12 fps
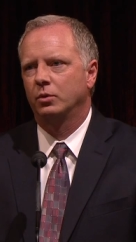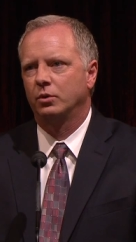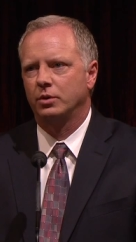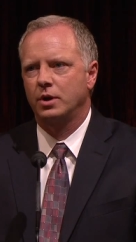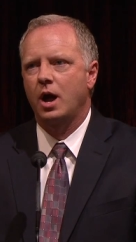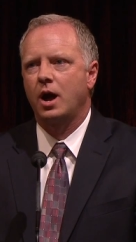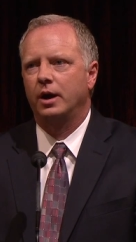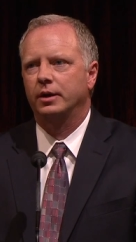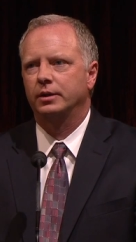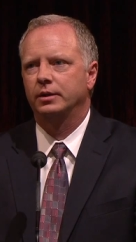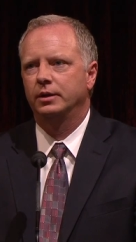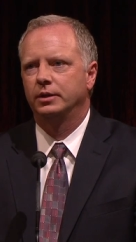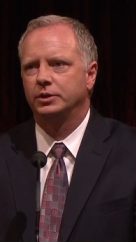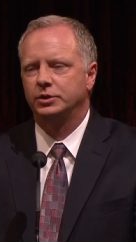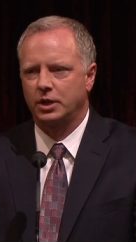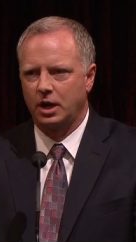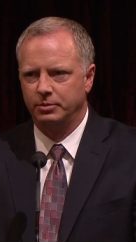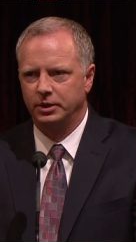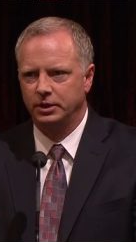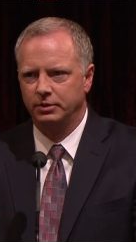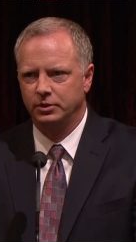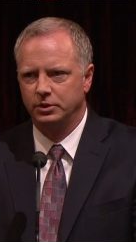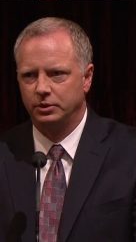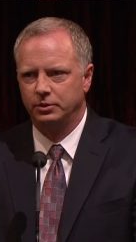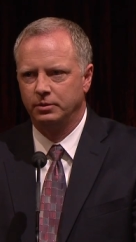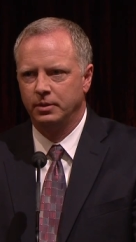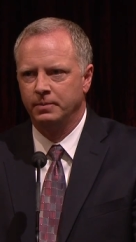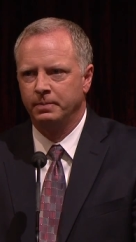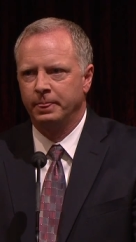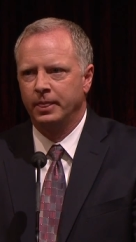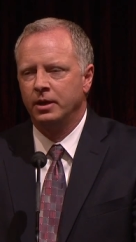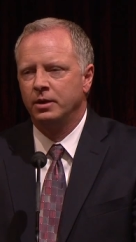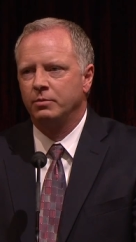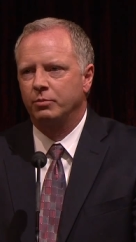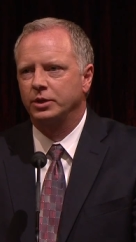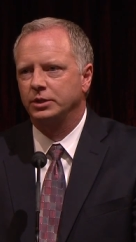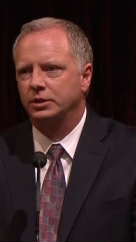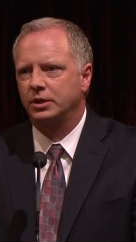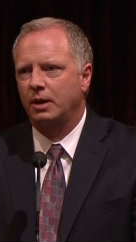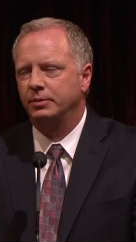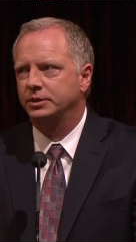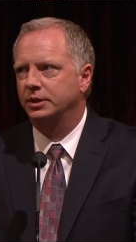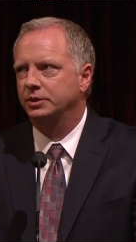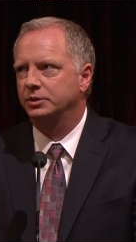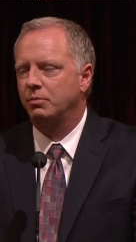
or knock, and it shall be given you. President Thomas S.